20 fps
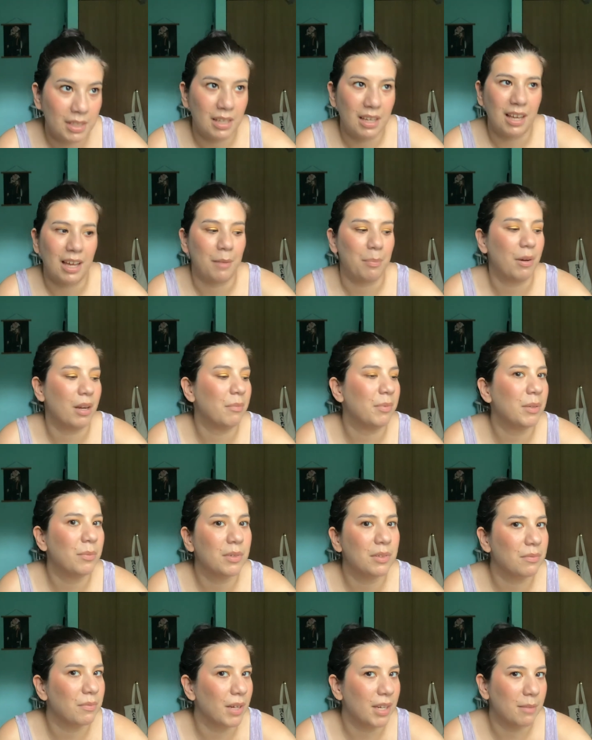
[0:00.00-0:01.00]
I probably
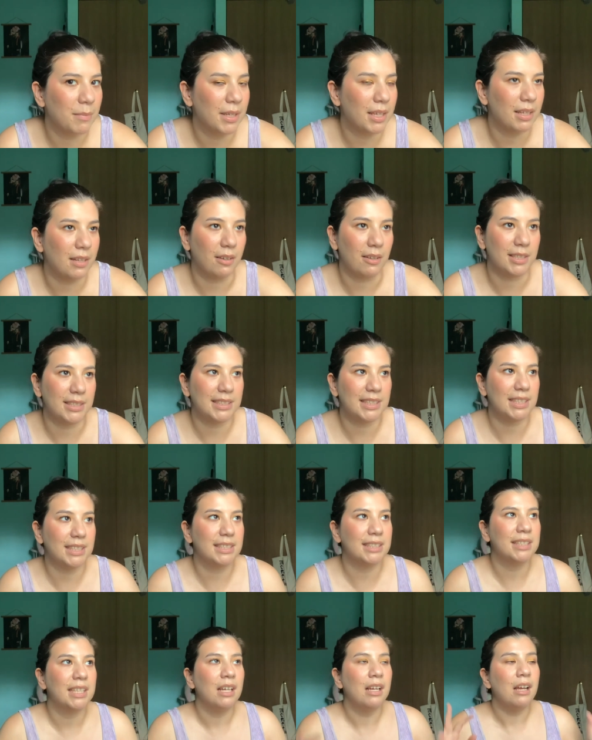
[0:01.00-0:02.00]
wouldn't recommend getting all six.
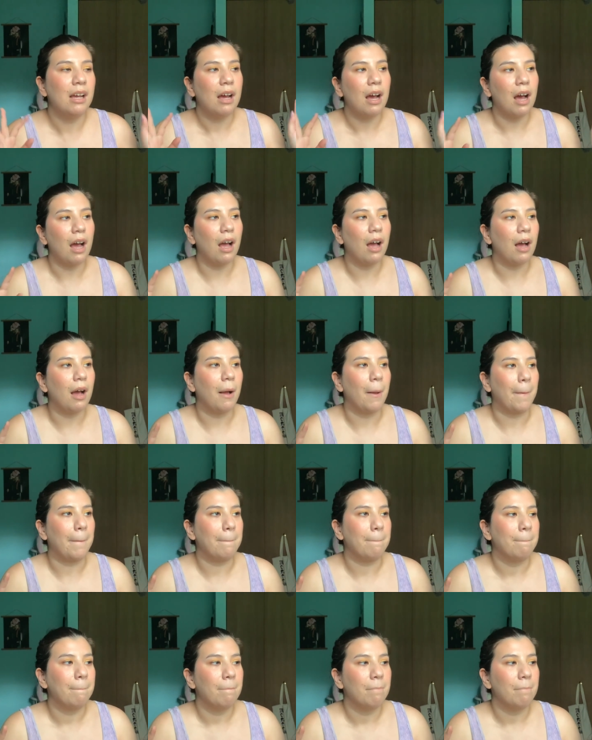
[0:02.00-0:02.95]
Um,